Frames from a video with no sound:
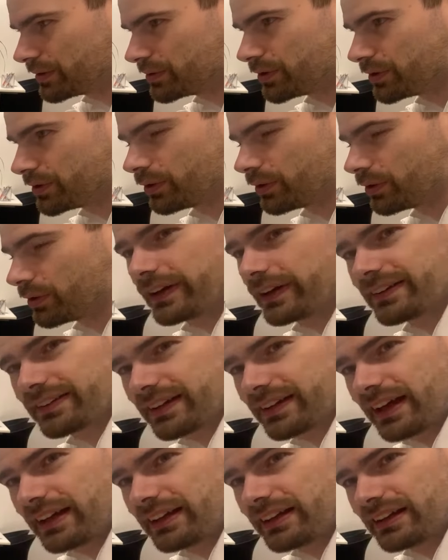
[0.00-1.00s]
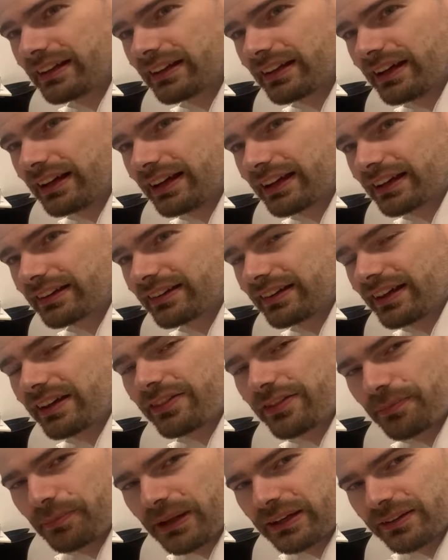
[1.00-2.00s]
don't face any like
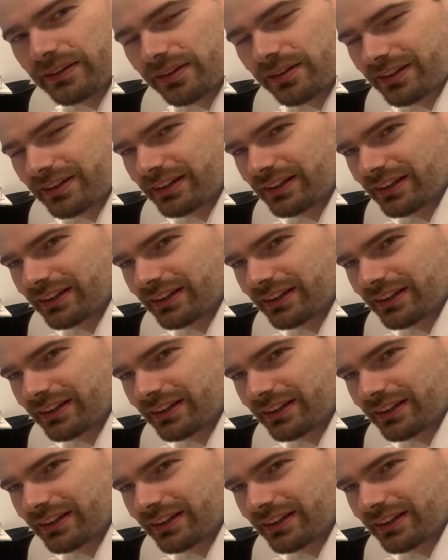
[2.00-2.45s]
death penalty,